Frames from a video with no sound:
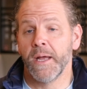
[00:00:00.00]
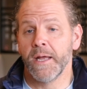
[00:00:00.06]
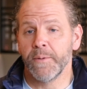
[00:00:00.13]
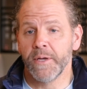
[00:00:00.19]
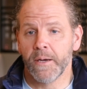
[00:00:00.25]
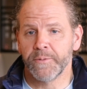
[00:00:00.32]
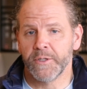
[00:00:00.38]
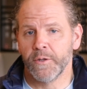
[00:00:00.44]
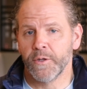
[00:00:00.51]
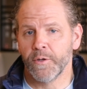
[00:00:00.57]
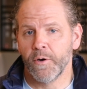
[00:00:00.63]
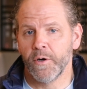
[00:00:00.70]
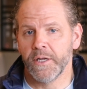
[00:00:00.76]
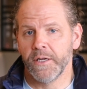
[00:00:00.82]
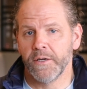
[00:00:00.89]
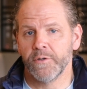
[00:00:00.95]
maybe up to
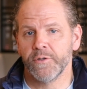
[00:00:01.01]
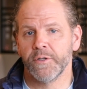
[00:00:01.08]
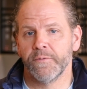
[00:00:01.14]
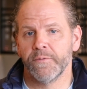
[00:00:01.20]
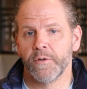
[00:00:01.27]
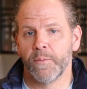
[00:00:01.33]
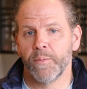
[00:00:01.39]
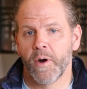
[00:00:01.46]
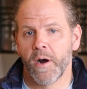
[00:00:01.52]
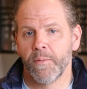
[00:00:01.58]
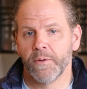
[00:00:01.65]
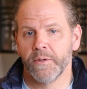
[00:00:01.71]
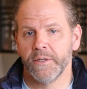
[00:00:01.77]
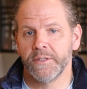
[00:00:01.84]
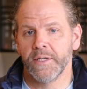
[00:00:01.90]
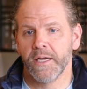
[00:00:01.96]
30 years if they're
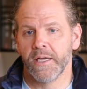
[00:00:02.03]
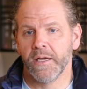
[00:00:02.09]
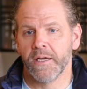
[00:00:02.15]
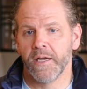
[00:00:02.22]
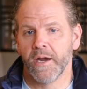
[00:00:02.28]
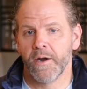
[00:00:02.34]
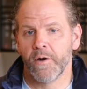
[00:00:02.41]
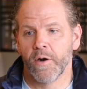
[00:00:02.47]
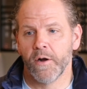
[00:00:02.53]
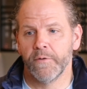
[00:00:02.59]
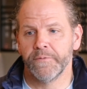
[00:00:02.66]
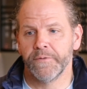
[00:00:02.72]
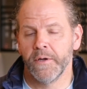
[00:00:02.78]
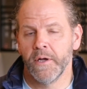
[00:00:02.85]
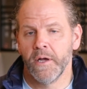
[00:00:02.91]
properly taken care of.